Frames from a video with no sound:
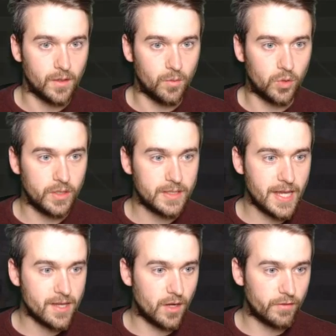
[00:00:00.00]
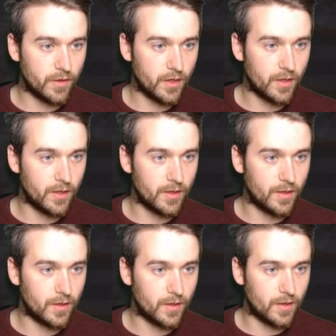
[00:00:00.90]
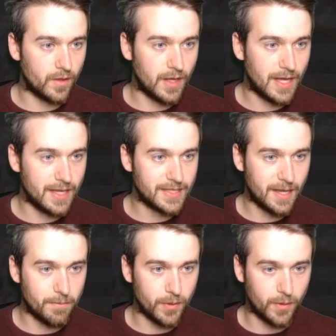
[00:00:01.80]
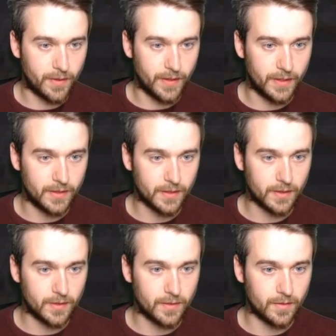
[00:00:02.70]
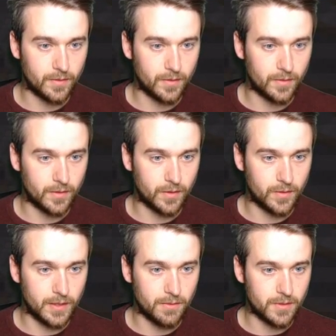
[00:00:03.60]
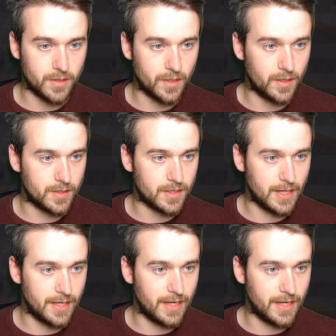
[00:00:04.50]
We're going to take off our high tempo, I think. We're going to go down to slightly